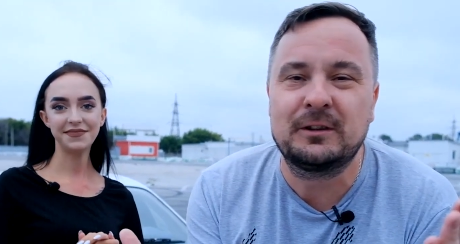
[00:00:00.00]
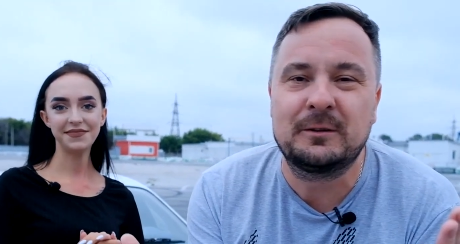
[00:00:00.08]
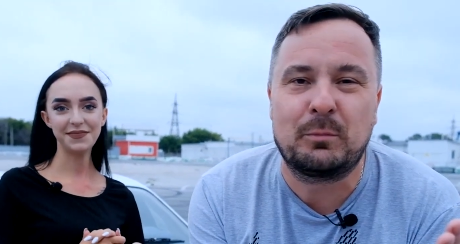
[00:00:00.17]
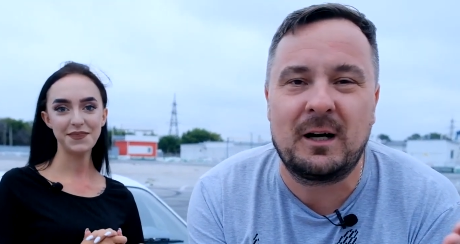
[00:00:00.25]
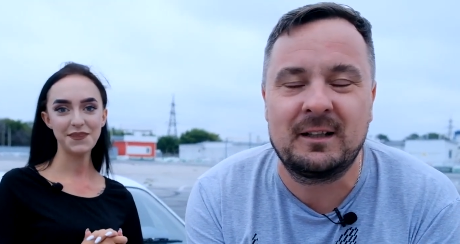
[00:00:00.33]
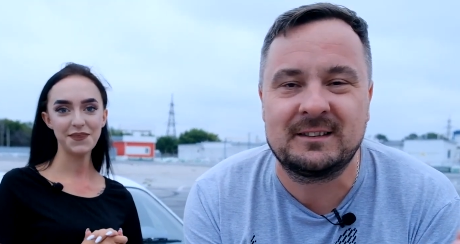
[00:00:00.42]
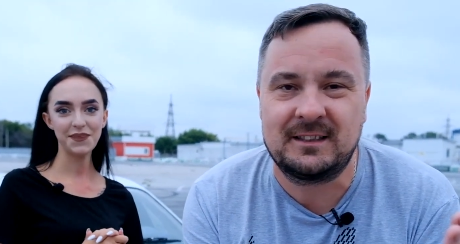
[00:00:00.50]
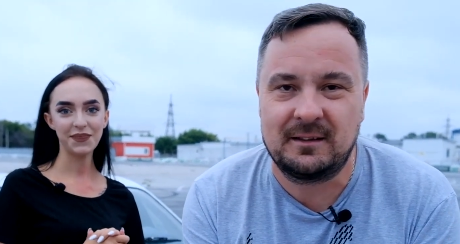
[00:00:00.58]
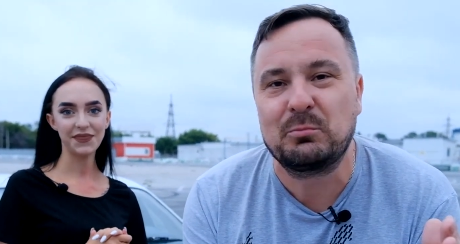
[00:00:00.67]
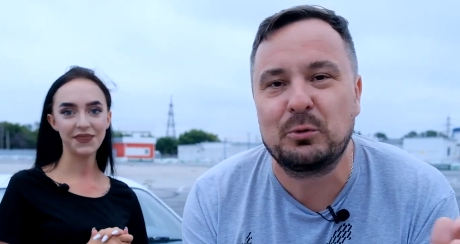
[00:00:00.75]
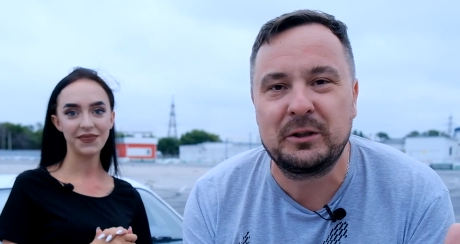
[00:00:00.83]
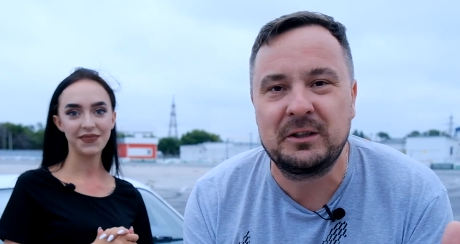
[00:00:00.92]
Speaker 1: Everything
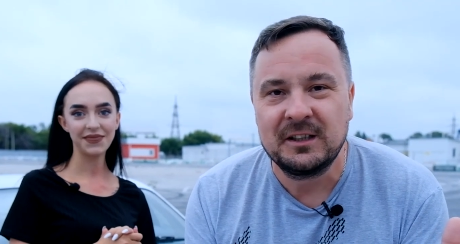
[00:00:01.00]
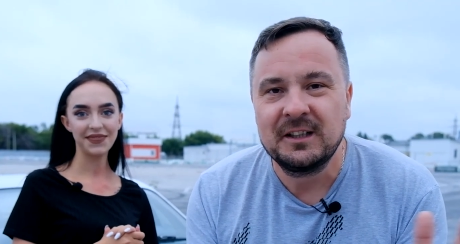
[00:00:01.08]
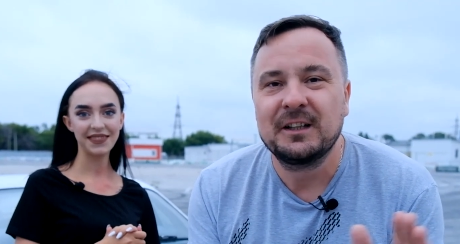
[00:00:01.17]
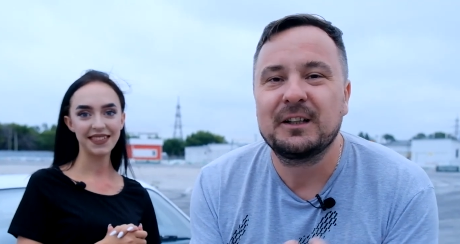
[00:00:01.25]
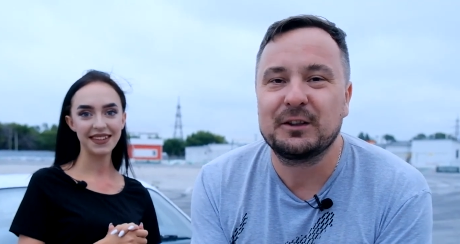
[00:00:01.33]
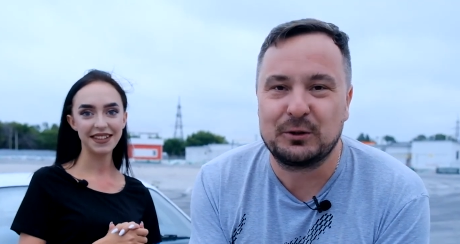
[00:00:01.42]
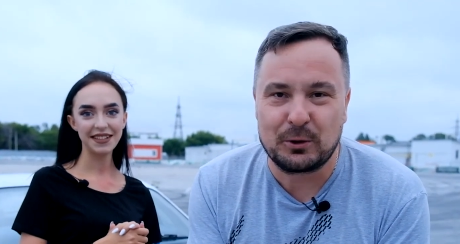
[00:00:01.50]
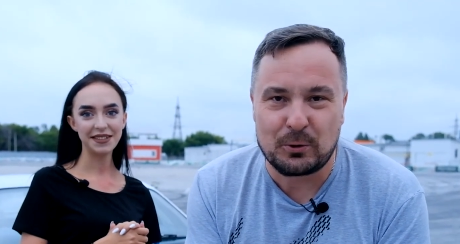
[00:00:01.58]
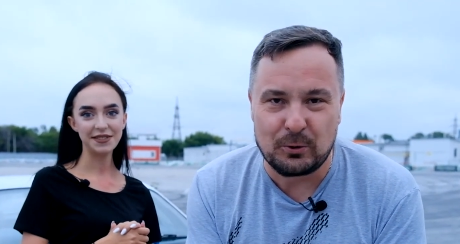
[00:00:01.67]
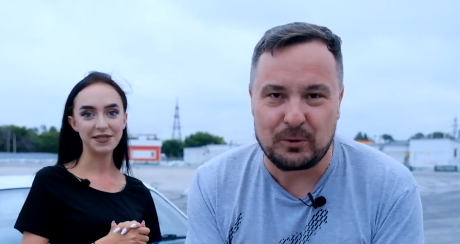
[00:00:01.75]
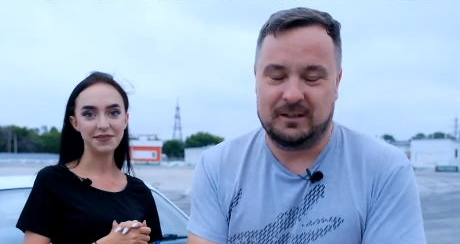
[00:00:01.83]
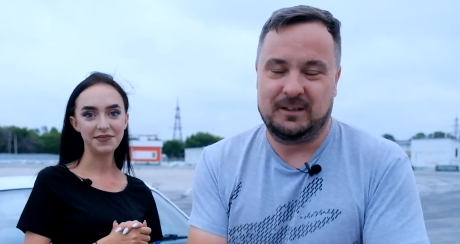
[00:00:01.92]
to put a smile on your
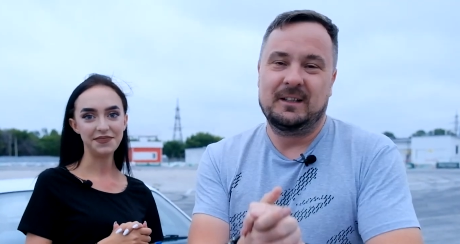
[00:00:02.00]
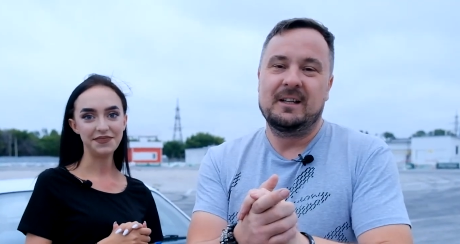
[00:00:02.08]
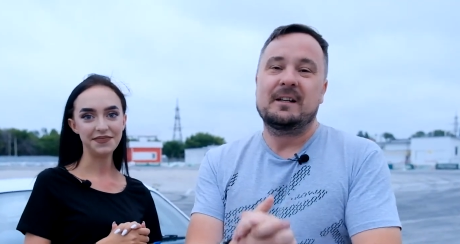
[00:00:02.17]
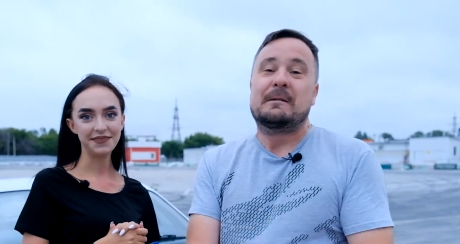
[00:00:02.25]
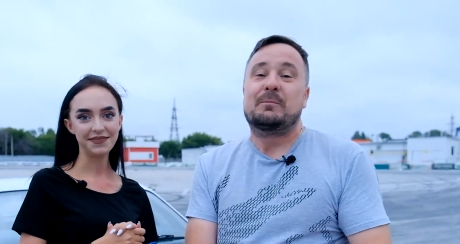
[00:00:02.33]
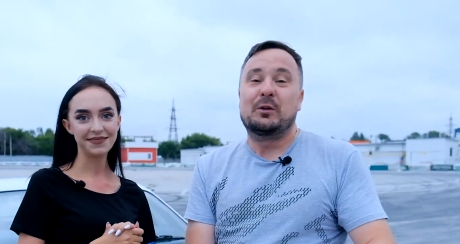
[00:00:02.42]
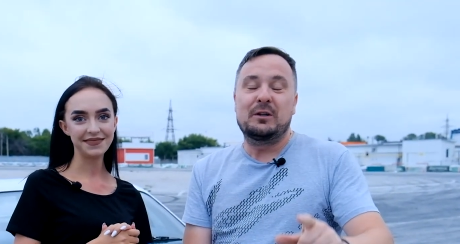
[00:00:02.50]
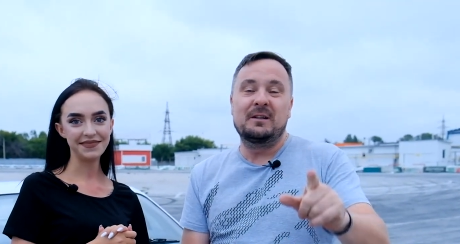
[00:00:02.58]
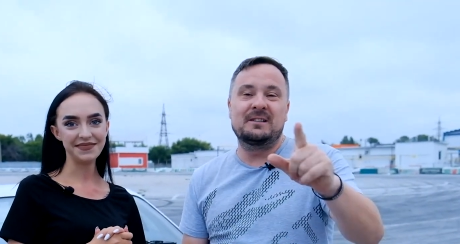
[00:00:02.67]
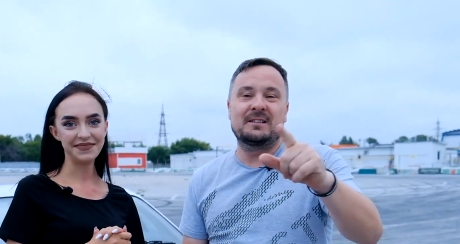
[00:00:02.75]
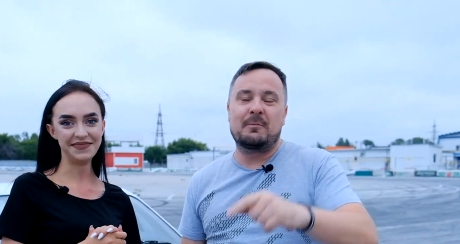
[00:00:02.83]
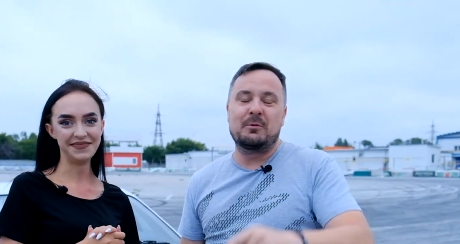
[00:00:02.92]
face.
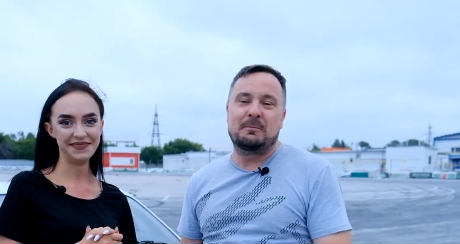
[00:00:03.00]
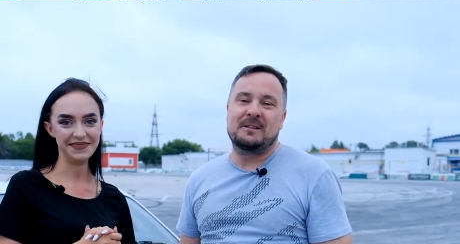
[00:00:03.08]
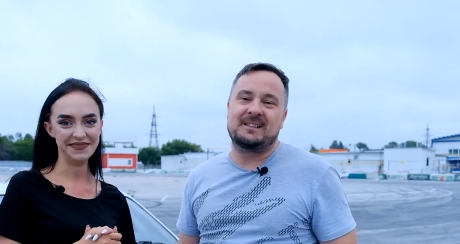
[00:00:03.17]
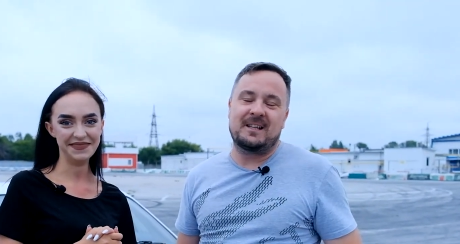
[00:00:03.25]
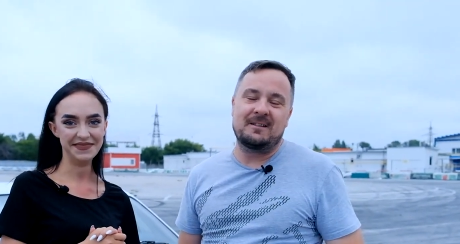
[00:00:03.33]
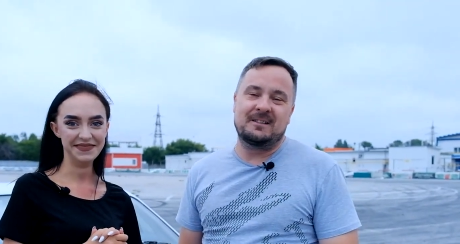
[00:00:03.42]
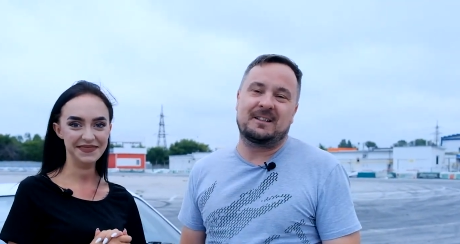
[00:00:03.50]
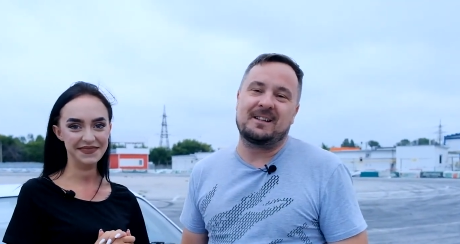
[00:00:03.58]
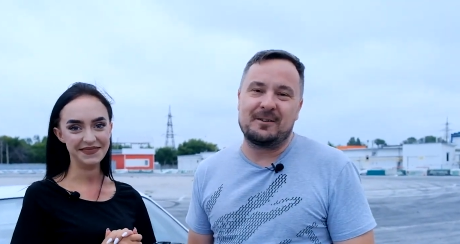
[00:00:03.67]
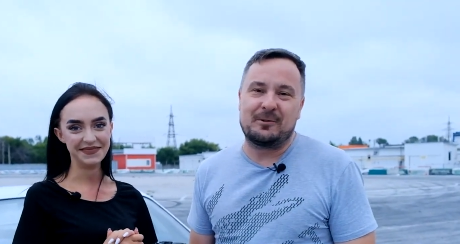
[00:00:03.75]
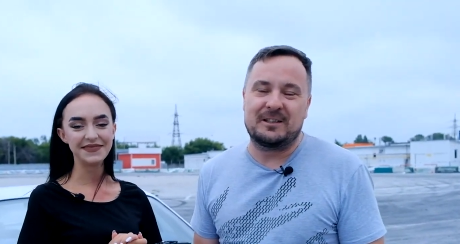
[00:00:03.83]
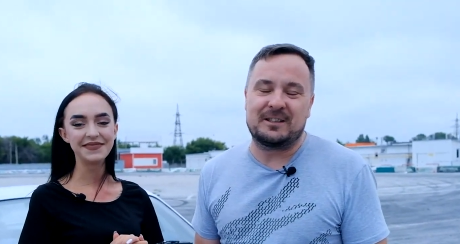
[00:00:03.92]
Notification
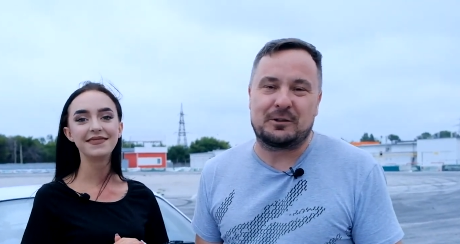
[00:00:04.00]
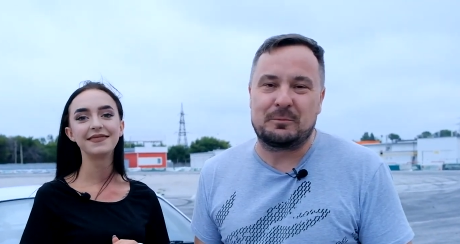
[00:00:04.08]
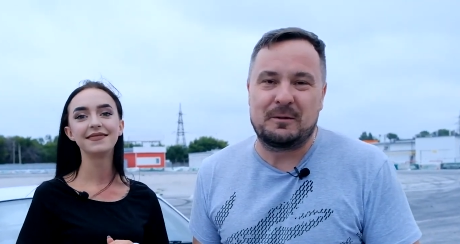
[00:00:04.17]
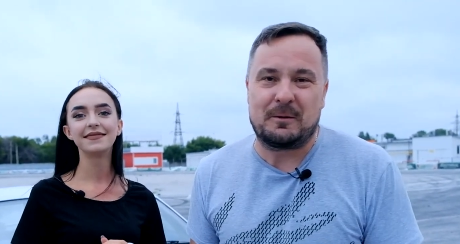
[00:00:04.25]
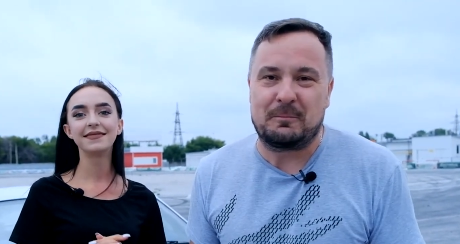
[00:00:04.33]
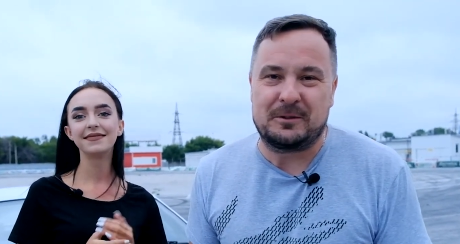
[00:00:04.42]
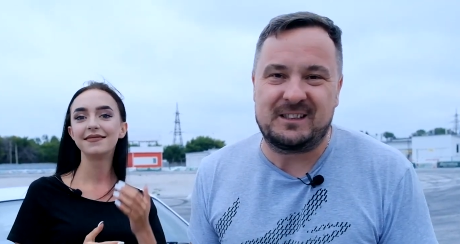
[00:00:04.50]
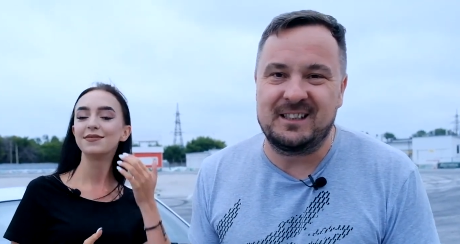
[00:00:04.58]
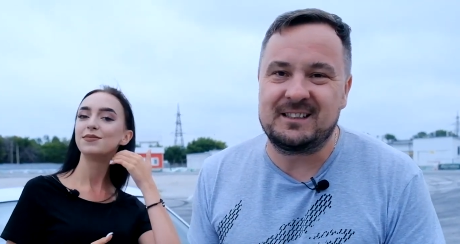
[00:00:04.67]
bell to keep up with our